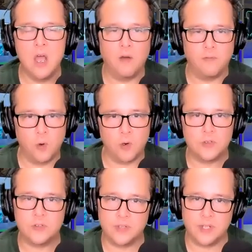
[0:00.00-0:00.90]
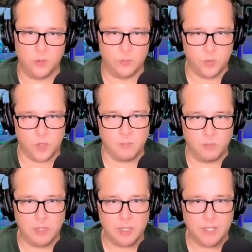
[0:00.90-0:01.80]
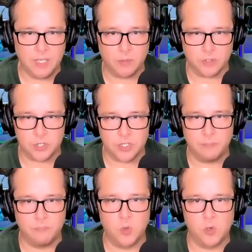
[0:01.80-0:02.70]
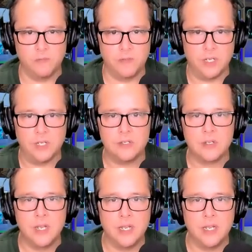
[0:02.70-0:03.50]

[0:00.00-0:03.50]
Of course, they would probably be able to ship more of these